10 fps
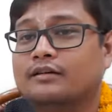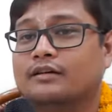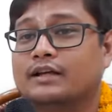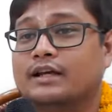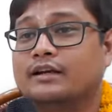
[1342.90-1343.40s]

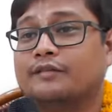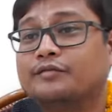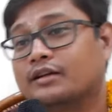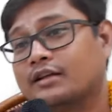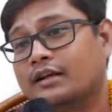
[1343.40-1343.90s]
again,
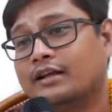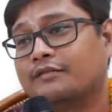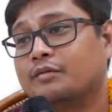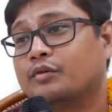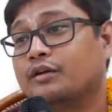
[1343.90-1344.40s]
after killing
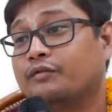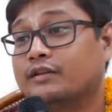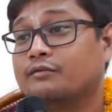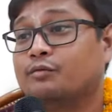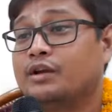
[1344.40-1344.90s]
everybody,
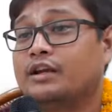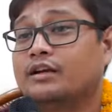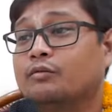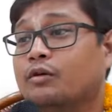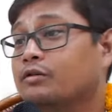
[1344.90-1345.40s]
after winning
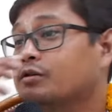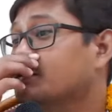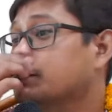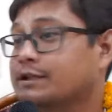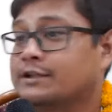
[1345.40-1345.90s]
the war,
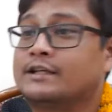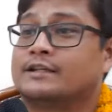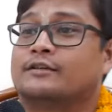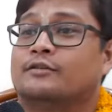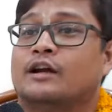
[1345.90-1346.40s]
also
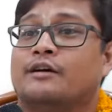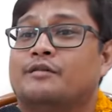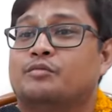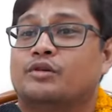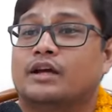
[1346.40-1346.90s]
distressed. Oh, now
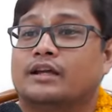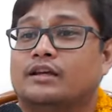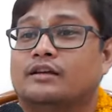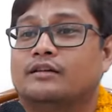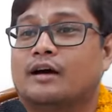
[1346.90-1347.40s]
everybody I
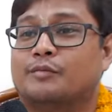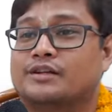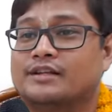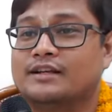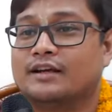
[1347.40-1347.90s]
killed, how
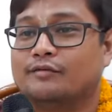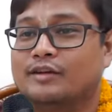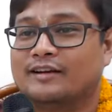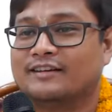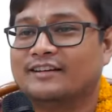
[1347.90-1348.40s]
much sin I have
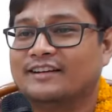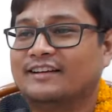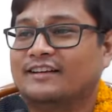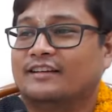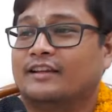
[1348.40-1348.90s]
done.
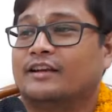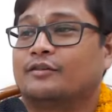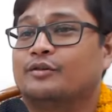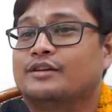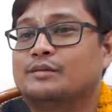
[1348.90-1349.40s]
Then
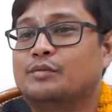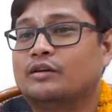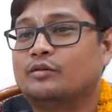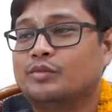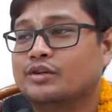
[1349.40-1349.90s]
go and
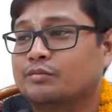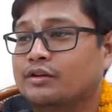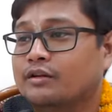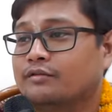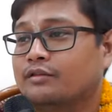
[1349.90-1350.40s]
speak to Krishna
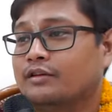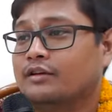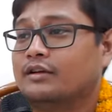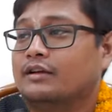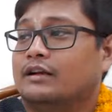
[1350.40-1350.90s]
Dev.
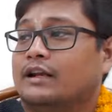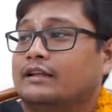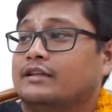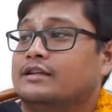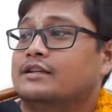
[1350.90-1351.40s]

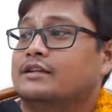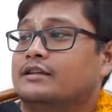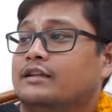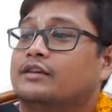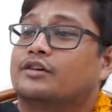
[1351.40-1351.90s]
Like this,
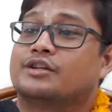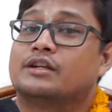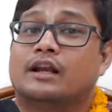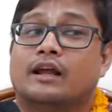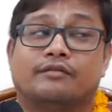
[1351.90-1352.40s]
then
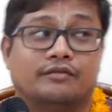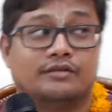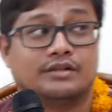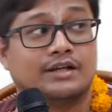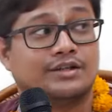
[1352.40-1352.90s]
Krishna left.
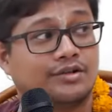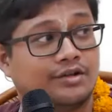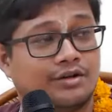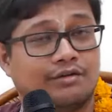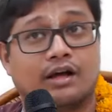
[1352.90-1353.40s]
Jai Shri
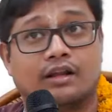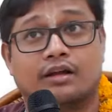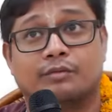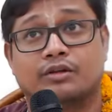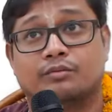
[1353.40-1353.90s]
Shri
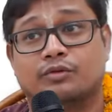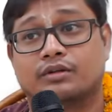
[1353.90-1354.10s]
Radha.